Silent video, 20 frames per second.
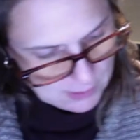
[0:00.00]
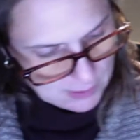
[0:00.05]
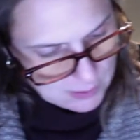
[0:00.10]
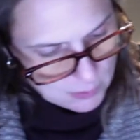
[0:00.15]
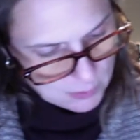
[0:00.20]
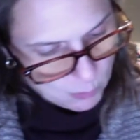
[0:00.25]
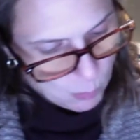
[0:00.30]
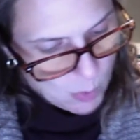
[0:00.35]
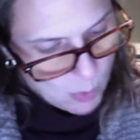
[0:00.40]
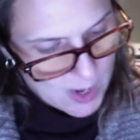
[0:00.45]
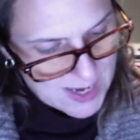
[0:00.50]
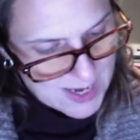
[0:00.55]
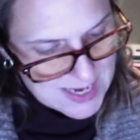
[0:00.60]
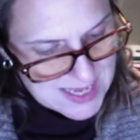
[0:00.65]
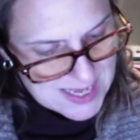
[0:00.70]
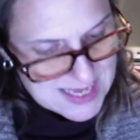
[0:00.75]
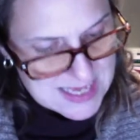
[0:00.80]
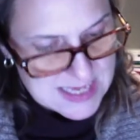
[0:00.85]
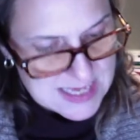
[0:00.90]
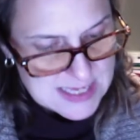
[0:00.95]
What
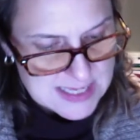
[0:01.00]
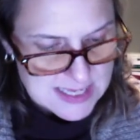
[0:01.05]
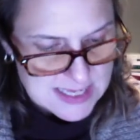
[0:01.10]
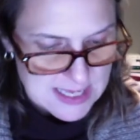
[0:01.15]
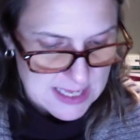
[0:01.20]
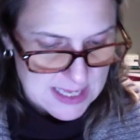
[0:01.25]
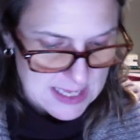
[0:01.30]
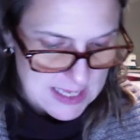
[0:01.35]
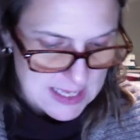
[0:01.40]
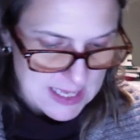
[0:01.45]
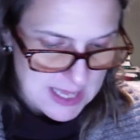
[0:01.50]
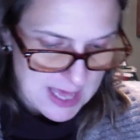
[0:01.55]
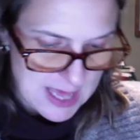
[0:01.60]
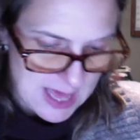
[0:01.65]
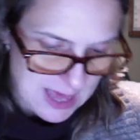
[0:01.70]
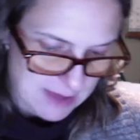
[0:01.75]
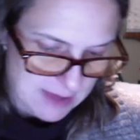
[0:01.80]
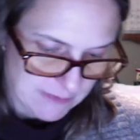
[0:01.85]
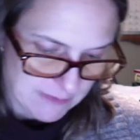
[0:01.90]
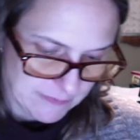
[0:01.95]
is
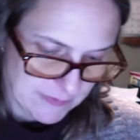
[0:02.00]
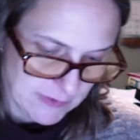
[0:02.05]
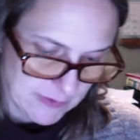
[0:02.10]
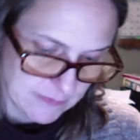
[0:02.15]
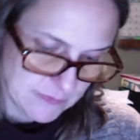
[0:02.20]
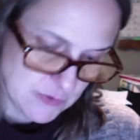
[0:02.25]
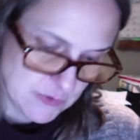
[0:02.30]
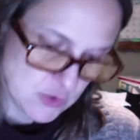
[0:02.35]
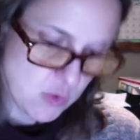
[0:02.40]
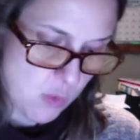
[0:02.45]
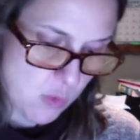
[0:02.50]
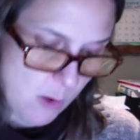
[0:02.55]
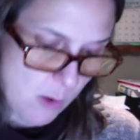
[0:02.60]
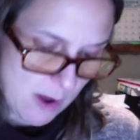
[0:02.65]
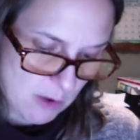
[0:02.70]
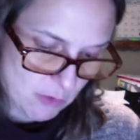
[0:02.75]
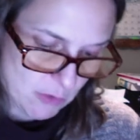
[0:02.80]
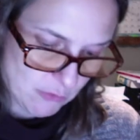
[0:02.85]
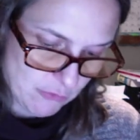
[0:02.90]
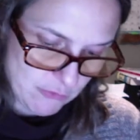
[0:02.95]
half of
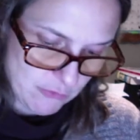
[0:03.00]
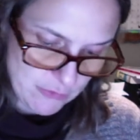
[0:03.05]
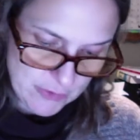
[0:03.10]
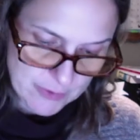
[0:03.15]
12?